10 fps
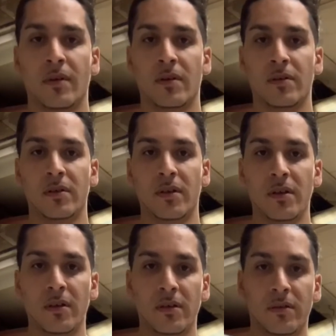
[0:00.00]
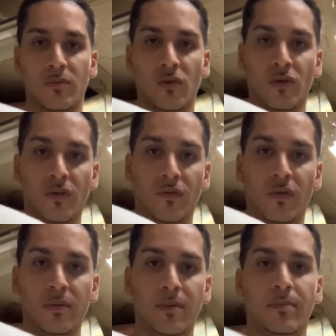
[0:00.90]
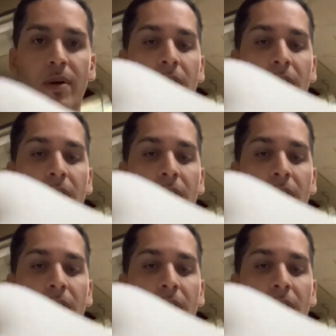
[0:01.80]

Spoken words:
See, it's more uniform. Boom.